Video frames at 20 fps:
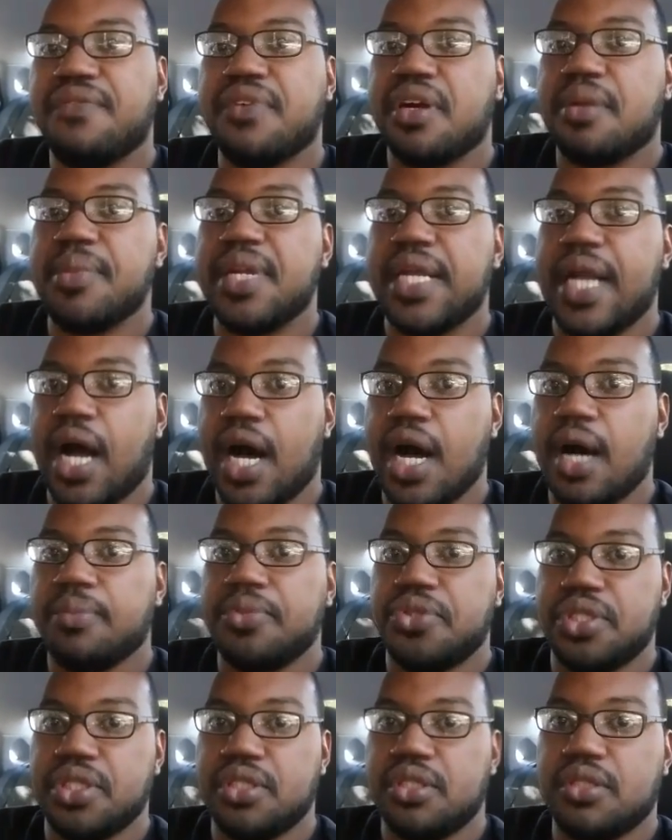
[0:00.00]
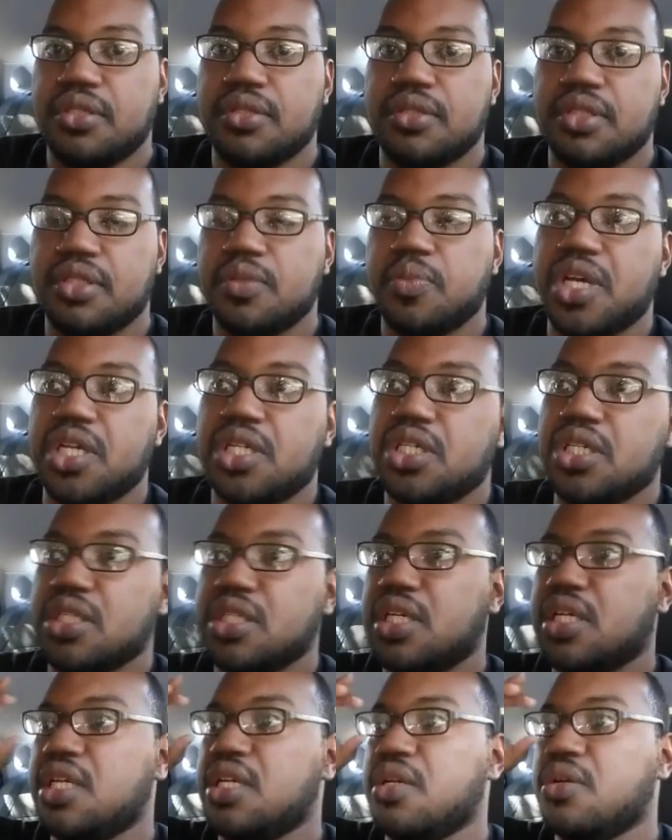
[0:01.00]
very many options,
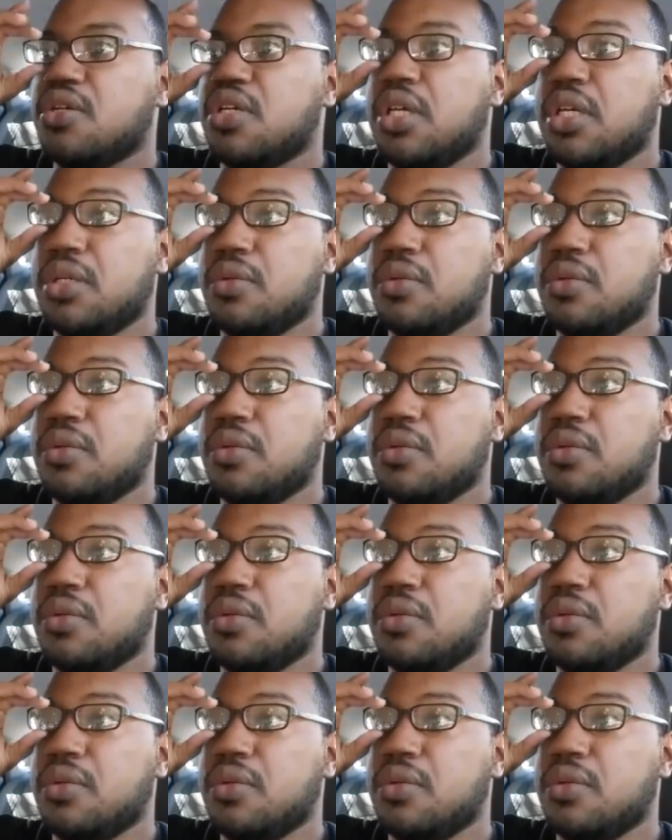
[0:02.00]
especially,